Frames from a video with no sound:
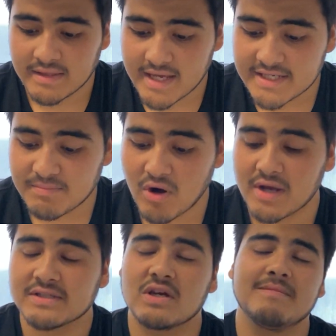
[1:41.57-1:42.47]
These
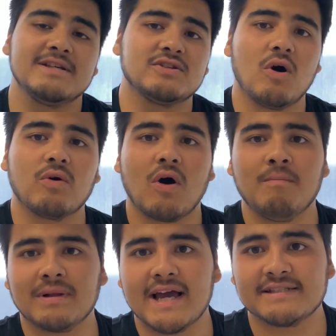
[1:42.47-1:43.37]
products can be sold on
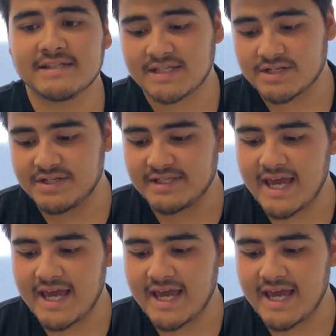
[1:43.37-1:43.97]
places such as